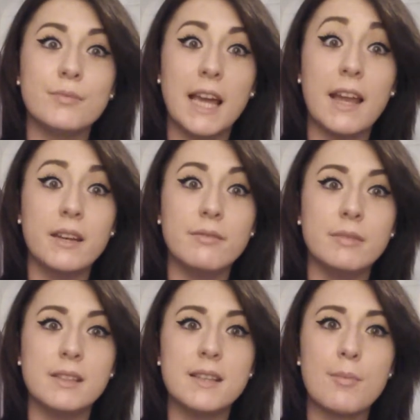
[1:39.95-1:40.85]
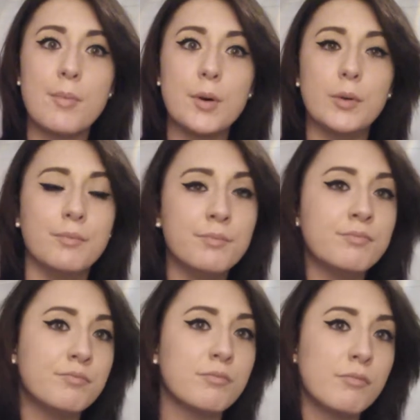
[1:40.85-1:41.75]
Get it? Inseparable.
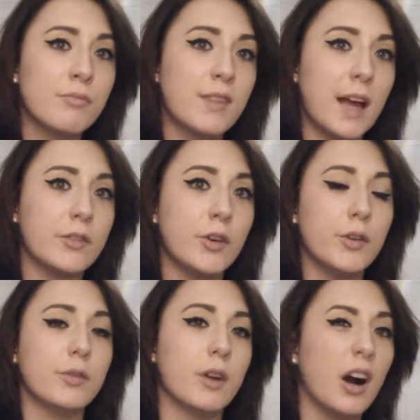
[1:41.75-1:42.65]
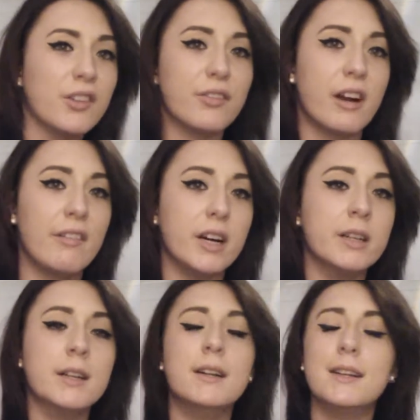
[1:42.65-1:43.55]
Tattoo, kind of forever.
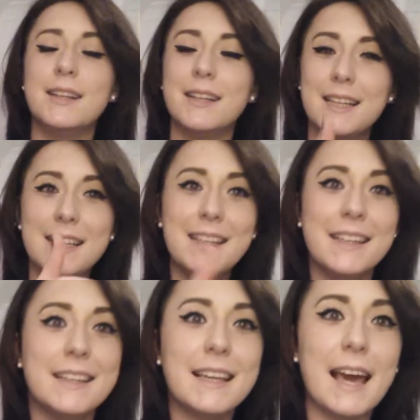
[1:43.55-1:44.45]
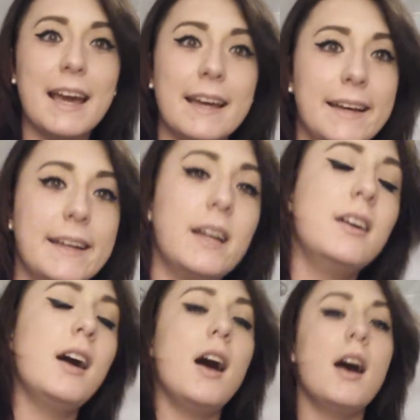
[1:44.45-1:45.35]

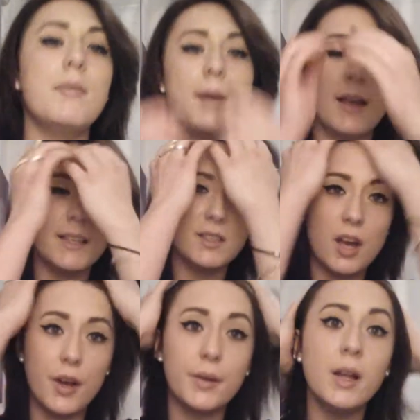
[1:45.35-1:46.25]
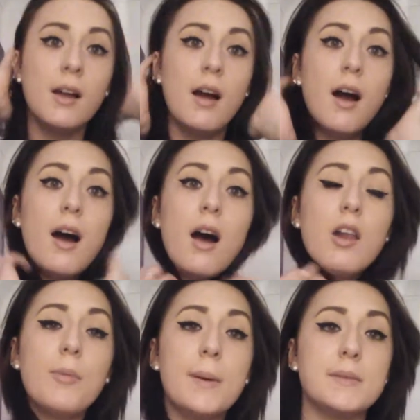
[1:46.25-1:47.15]
Yeah. So, a
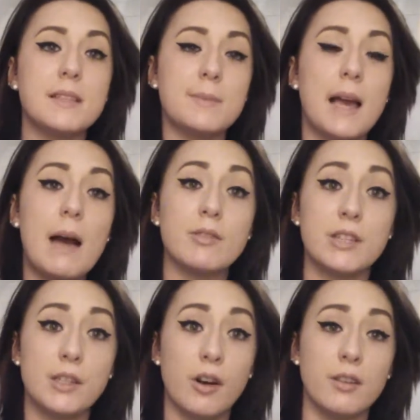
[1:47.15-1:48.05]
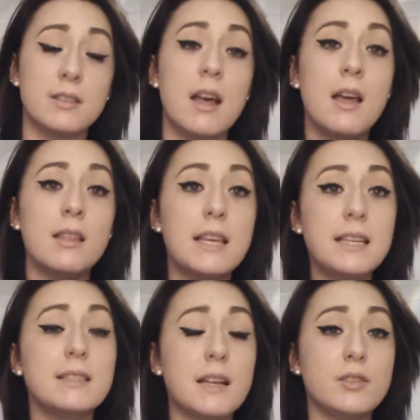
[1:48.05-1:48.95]
lot of people said to me, how much did it cost?
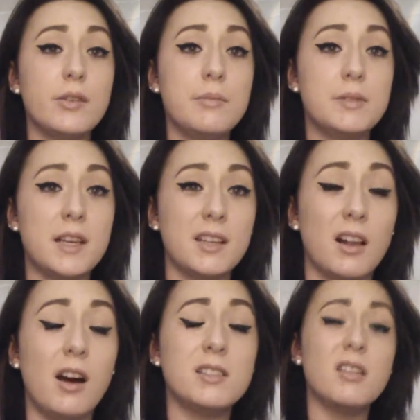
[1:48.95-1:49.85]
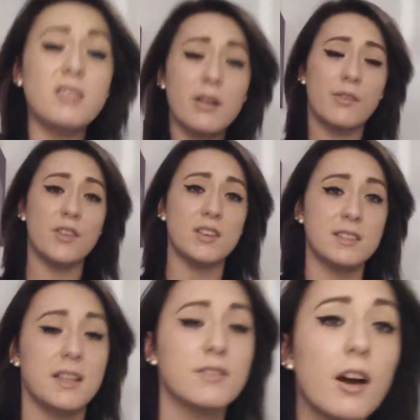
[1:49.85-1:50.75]
This tattoo in particular, I don't know if you can
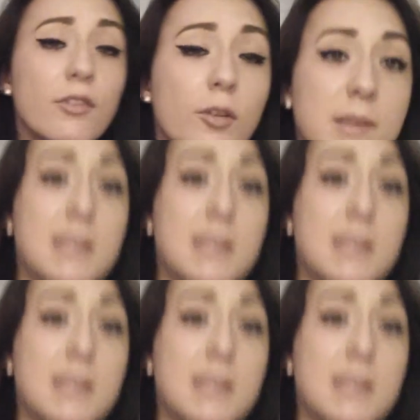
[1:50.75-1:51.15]
see it like from a